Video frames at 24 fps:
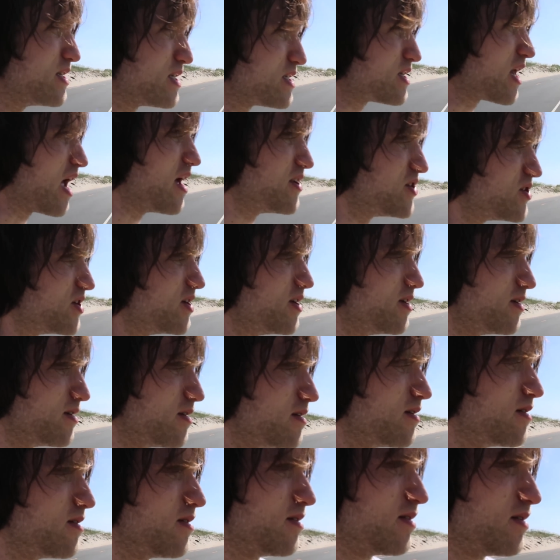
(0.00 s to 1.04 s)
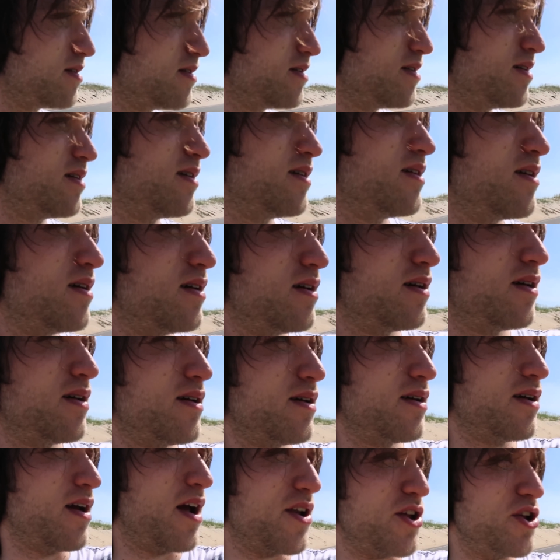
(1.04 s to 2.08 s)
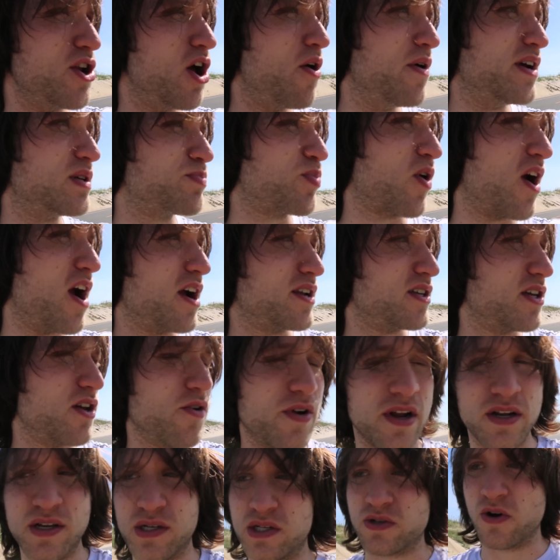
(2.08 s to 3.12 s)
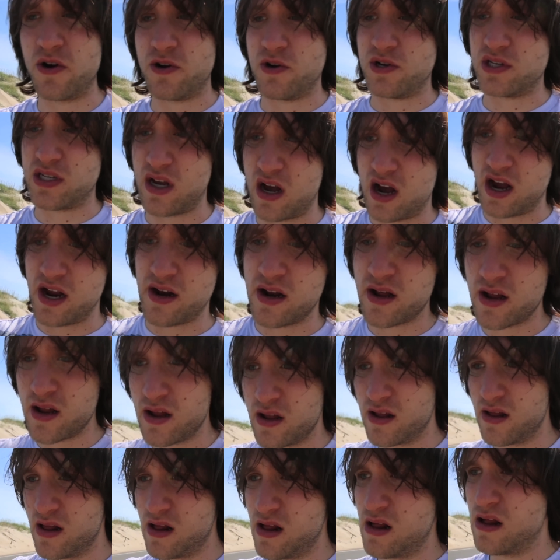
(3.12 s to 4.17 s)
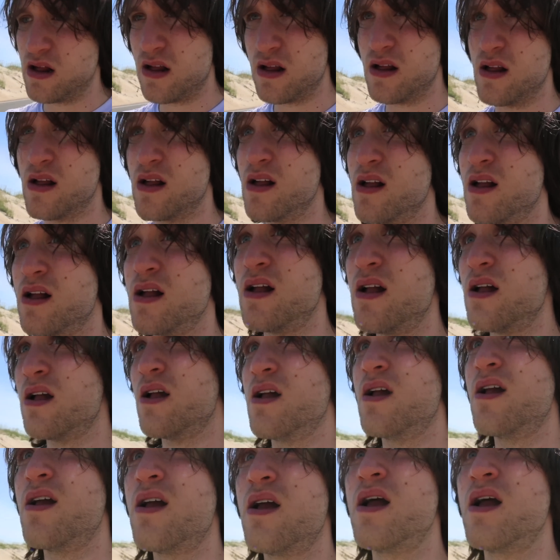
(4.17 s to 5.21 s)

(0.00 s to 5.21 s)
sketchy. And you know he's pranked you and he destroyed your sign. No,